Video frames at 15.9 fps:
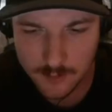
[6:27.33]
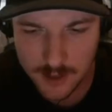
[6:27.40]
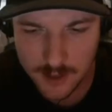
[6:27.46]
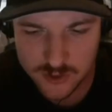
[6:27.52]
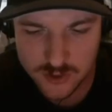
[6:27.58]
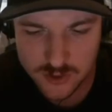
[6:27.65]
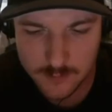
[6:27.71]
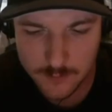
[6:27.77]

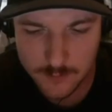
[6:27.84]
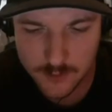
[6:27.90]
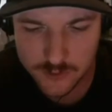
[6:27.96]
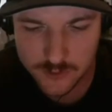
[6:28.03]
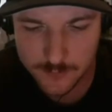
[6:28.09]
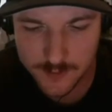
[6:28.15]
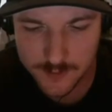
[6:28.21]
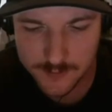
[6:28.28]
H.W.
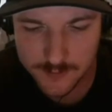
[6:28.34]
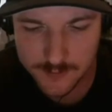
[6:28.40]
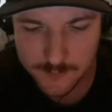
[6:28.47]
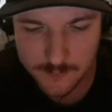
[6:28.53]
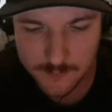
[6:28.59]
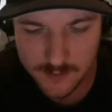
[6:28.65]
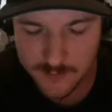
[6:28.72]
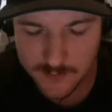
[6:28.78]
Bush, but
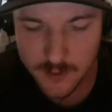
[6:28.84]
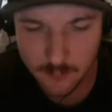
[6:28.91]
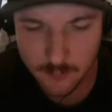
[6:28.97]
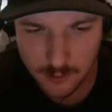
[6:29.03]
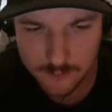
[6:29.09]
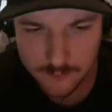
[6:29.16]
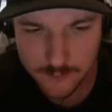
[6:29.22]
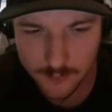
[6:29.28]
it's been
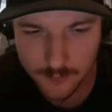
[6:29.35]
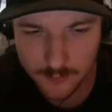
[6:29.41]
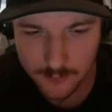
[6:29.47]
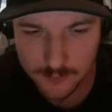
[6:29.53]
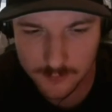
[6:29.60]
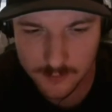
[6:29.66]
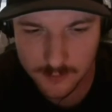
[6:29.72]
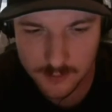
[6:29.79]
around
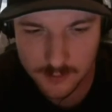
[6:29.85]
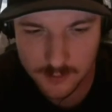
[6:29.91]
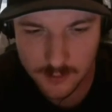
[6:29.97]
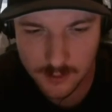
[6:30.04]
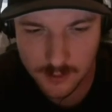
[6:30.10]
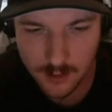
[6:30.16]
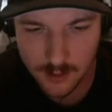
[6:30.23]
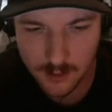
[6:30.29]
for
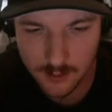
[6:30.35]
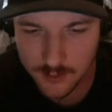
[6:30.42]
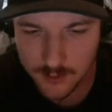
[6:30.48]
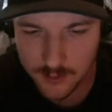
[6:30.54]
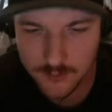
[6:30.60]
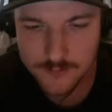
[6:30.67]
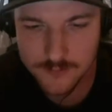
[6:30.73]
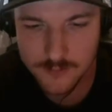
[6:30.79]

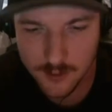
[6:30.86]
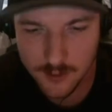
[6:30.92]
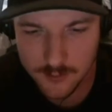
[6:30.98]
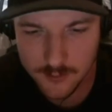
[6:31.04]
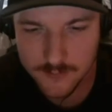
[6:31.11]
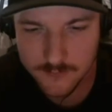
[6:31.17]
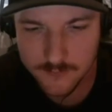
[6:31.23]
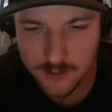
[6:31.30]

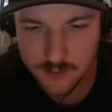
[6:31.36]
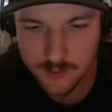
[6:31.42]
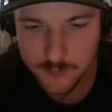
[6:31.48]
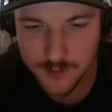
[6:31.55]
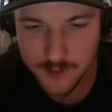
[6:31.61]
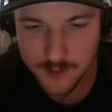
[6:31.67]
hundreds of years.